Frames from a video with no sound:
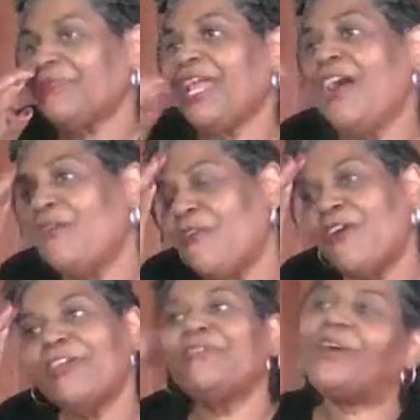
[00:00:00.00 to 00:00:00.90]
How
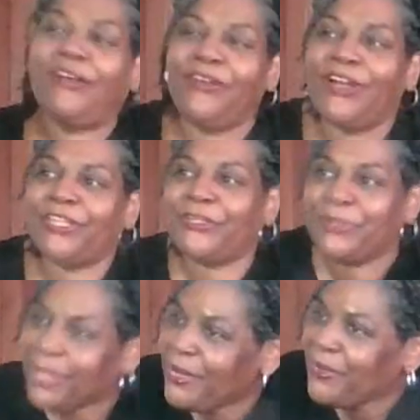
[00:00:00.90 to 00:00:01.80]
are you? How are you?
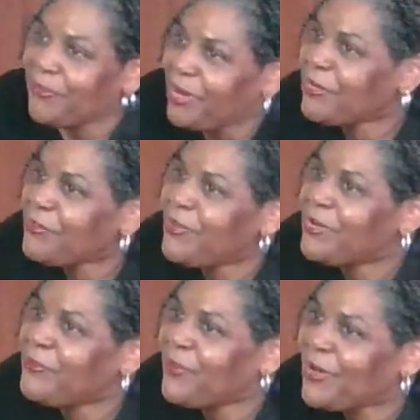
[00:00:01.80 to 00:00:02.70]
Welcome,
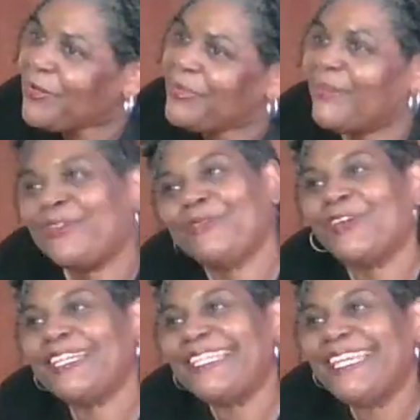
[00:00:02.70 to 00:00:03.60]
welcome, welcome,
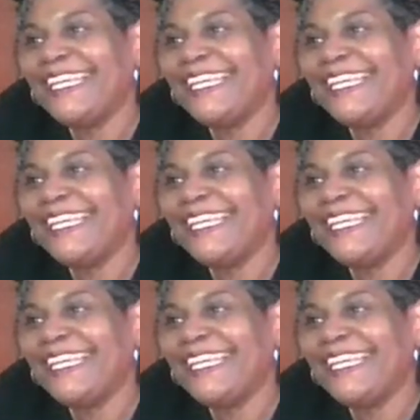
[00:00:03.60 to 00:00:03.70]
everyone.